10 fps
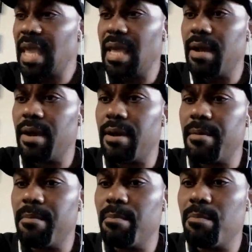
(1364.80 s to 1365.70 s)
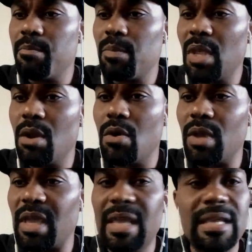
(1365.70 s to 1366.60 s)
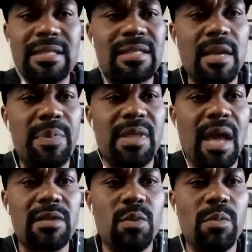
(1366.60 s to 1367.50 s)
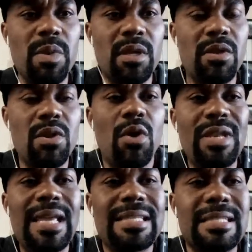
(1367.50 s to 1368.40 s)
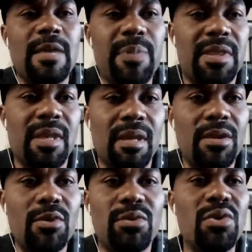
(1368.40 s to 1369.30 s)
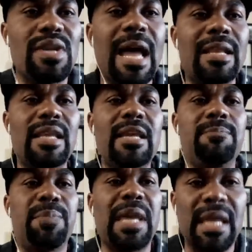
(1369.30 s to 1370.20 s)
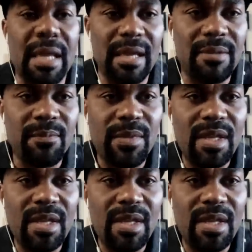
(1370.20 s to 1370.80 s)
And, he didn't sympathize with me. You don't need sympathy. You do not need pity.